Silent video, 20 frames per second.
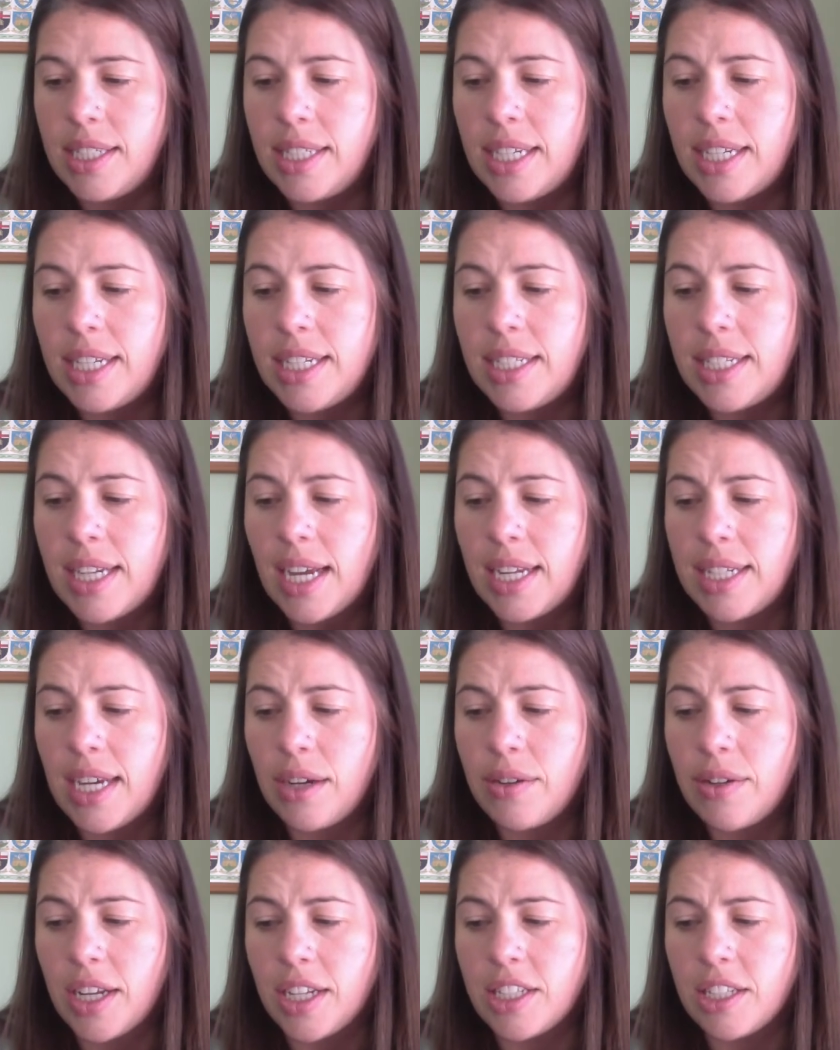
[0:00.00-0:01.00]
Dee Dee sat
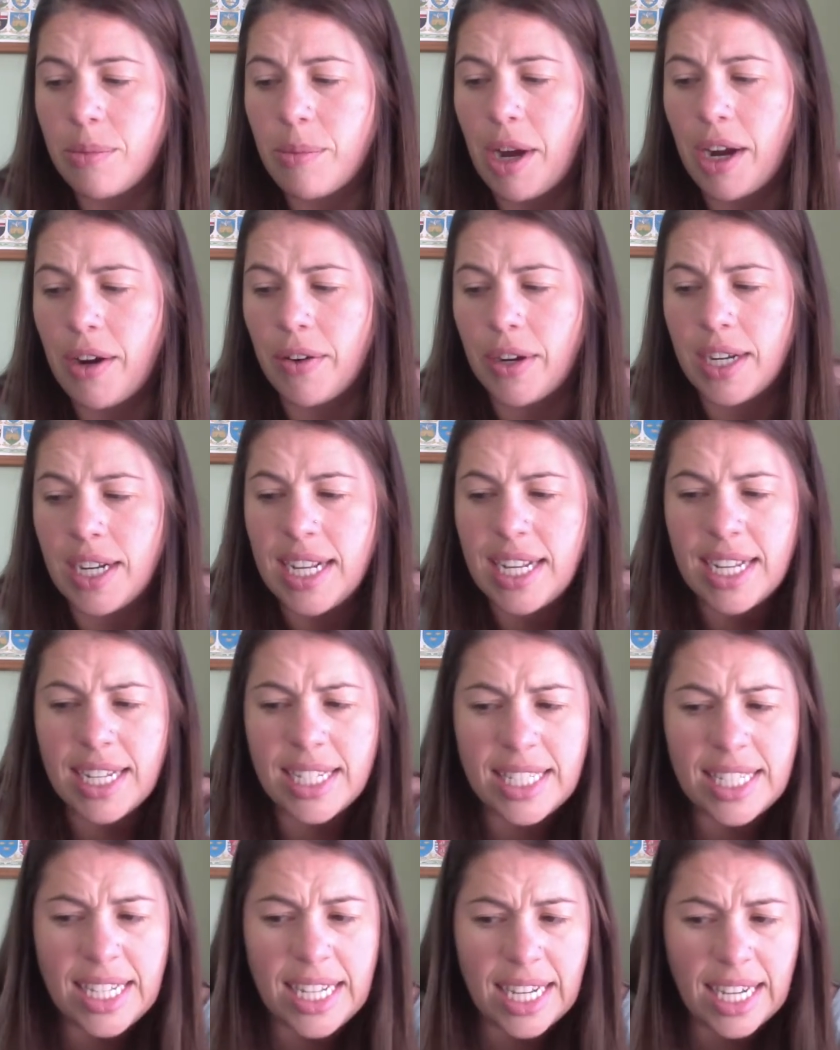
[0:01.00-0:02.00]
down next to Myron.
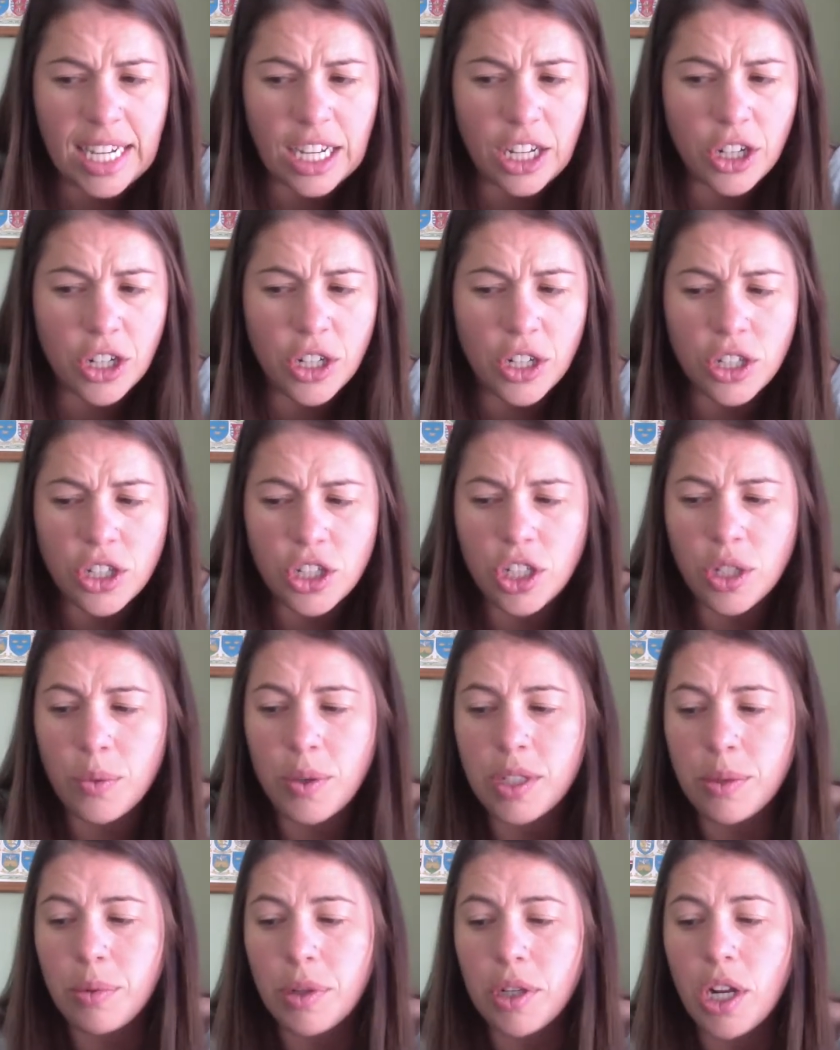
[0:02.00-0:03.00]
Is he here? she
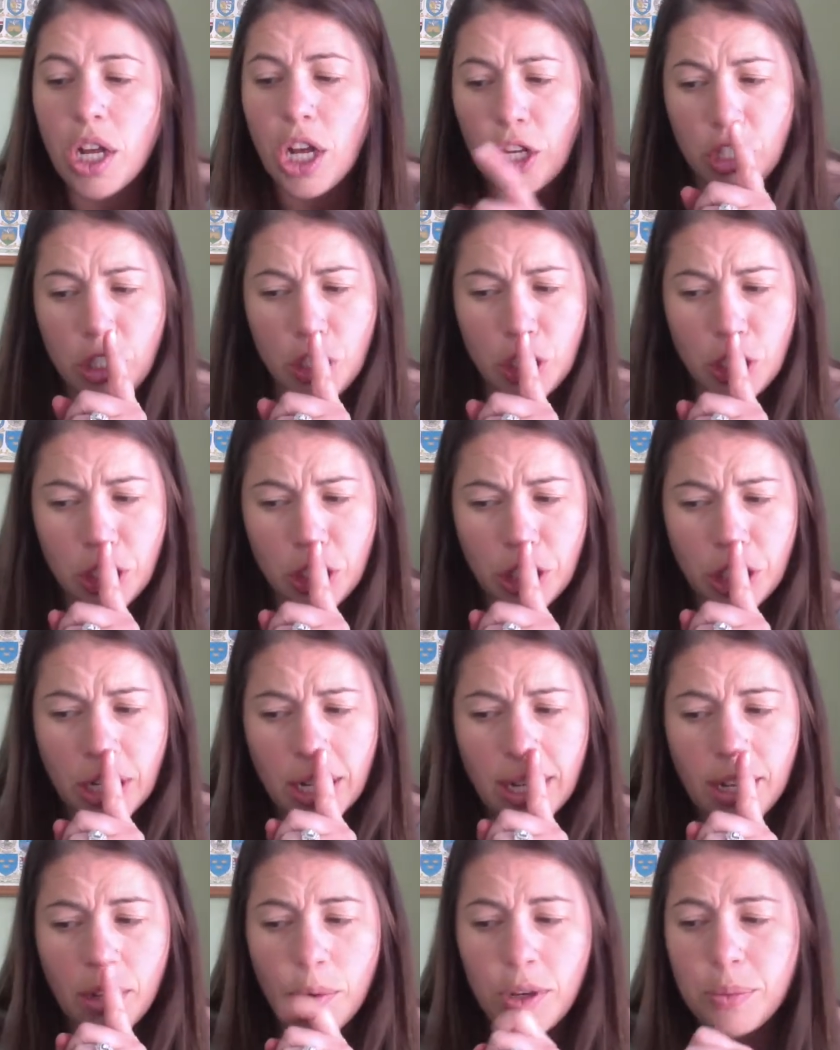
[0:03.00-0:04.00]
whispered. Shh,
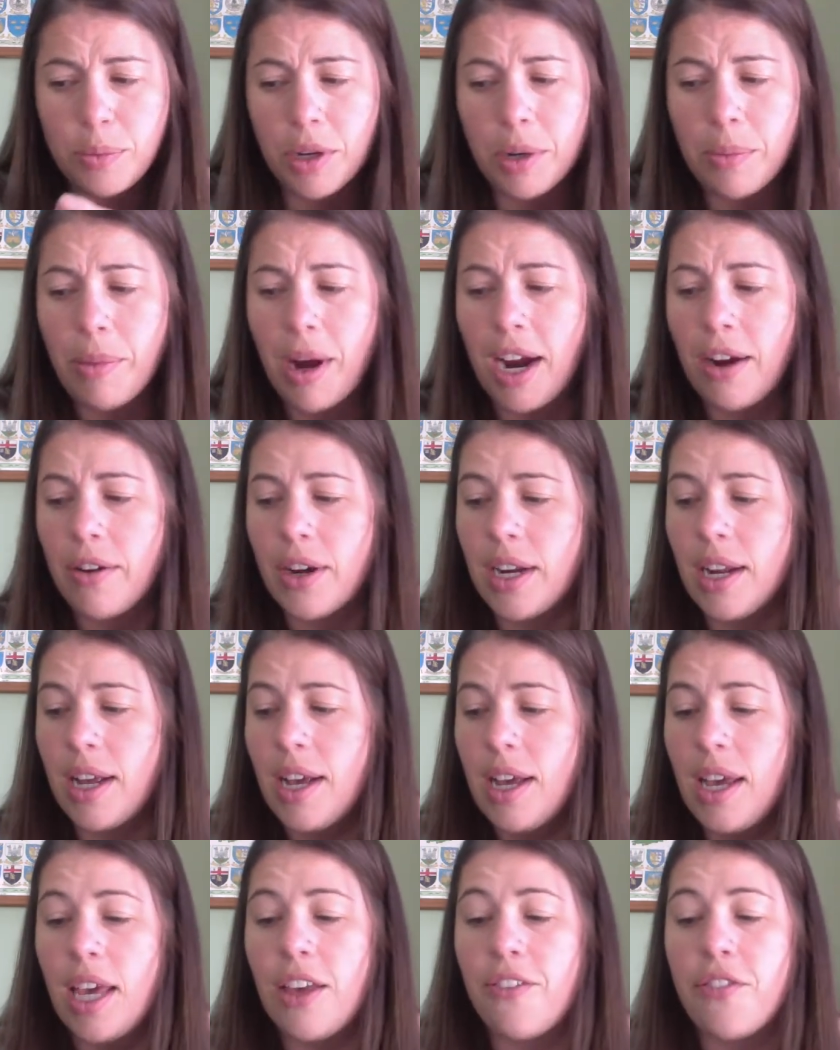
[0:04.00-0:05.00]
whispered Myron.
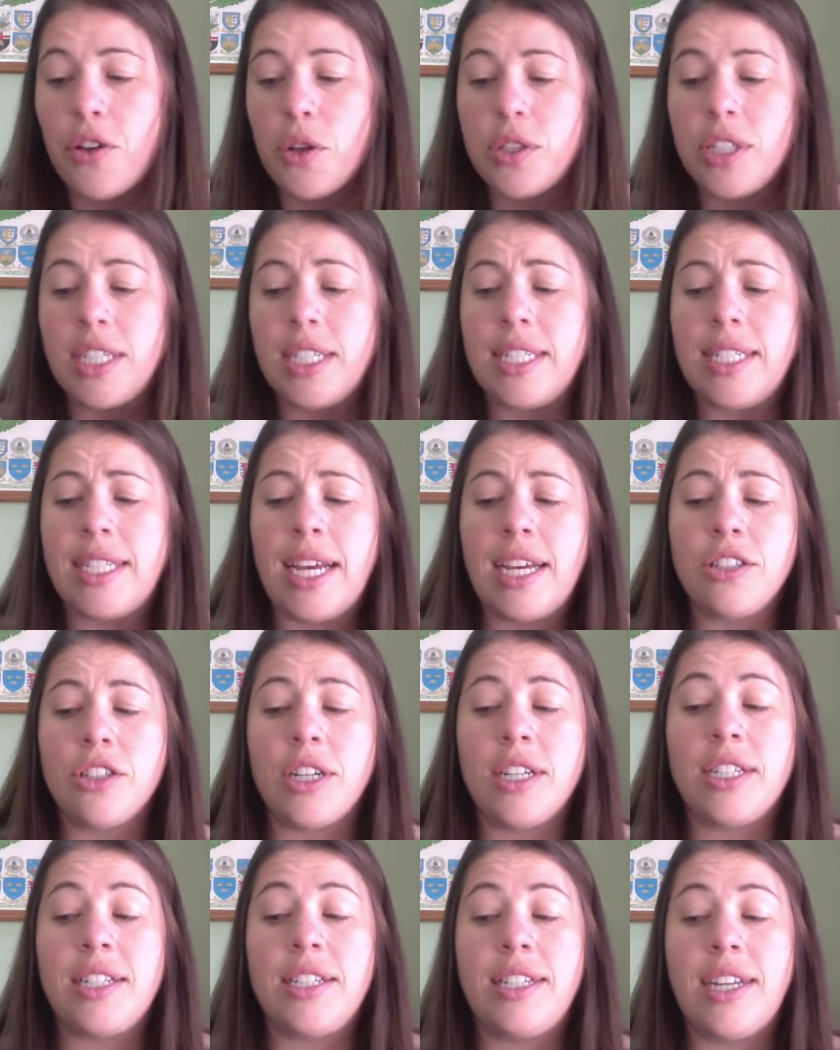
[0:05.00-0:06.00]
He folded his hands
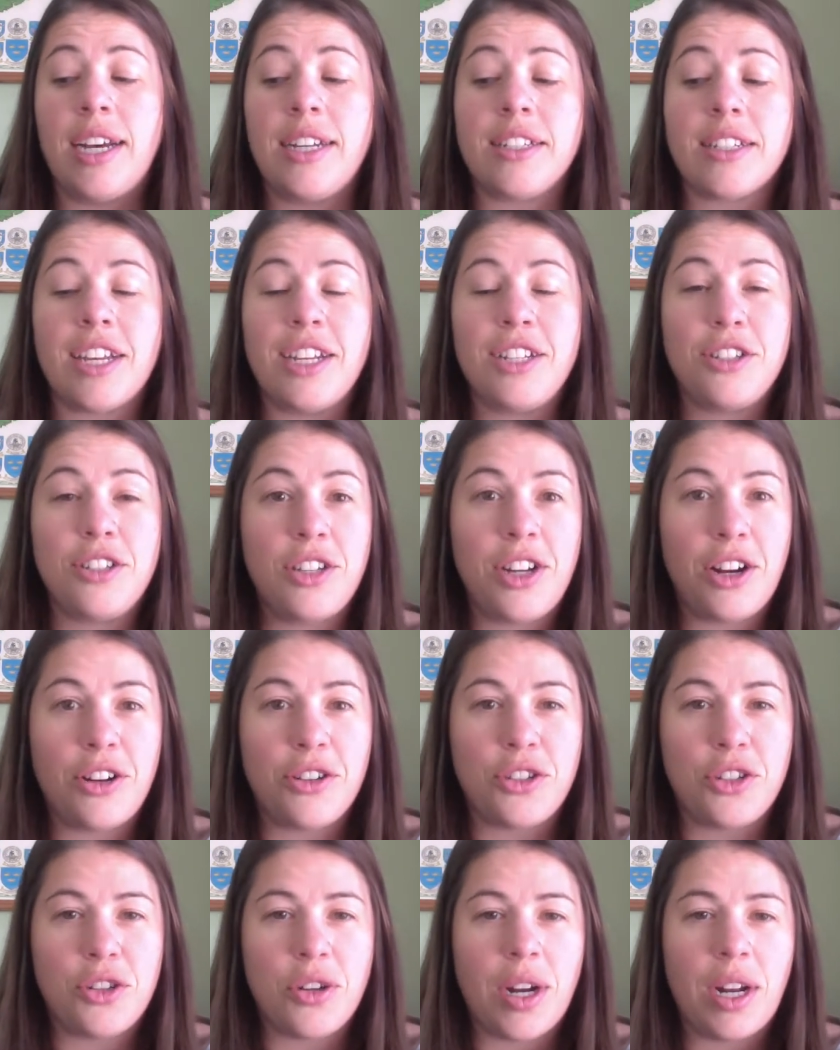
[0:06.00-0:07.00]
on his desk and
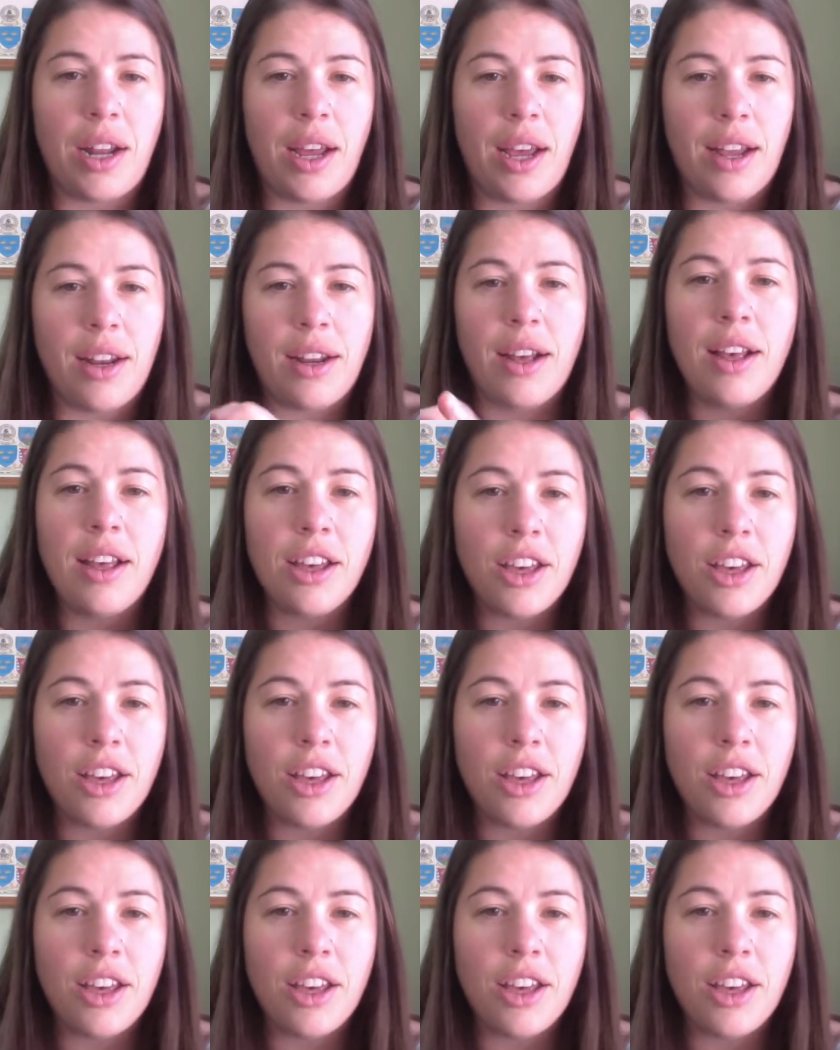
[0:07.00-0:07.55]
stared straight ahead.